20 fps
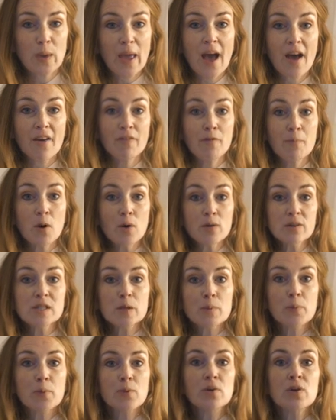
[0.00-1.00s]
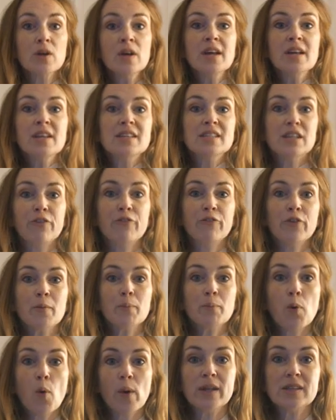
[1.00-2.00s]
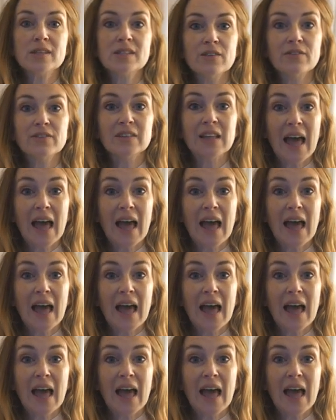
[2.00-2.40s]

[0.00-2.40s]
we have multiple different points of